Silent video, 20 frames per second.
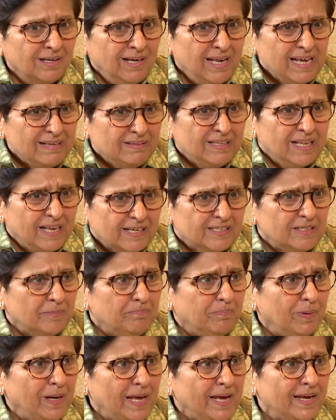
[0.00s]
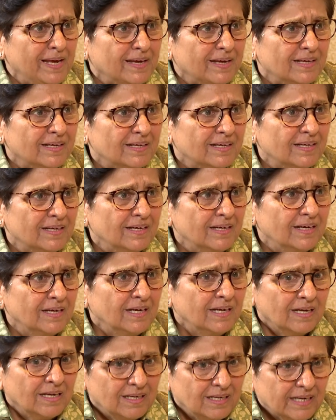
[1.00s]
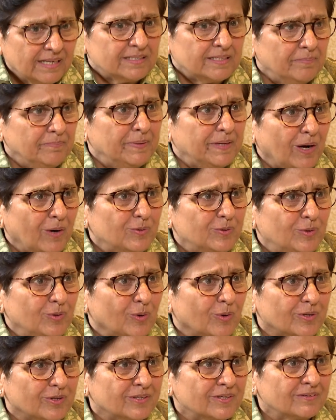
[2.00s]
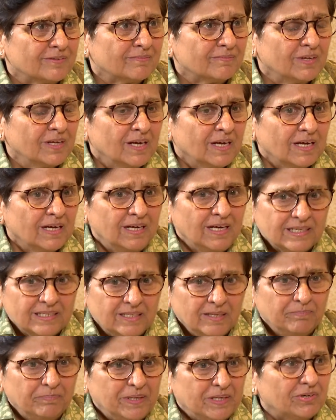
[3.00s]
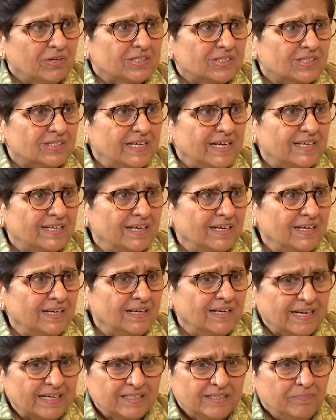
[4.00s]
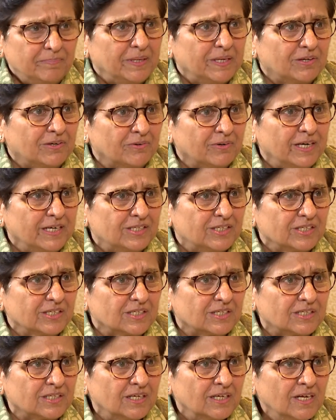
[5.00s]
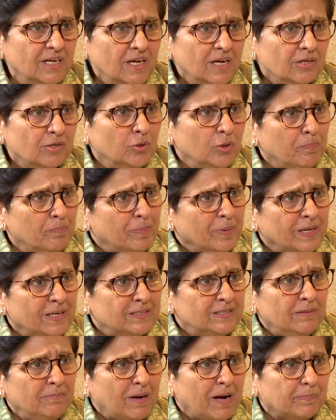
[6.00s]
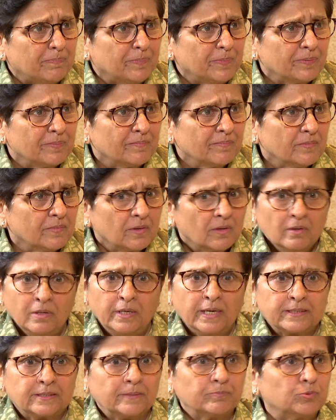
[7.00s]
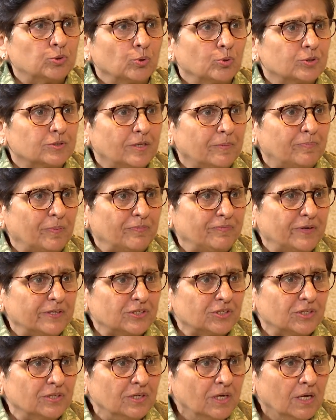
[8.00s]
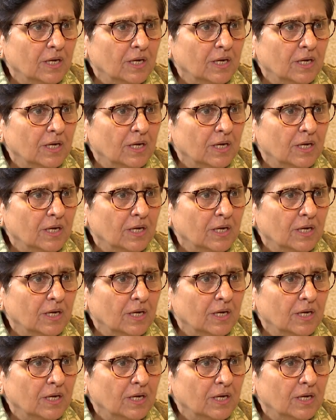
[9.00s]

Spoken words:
Let them play. Let them be outdoor. Let them be risk-taking. Let them be courageous. You build them up. Let them choose their profession.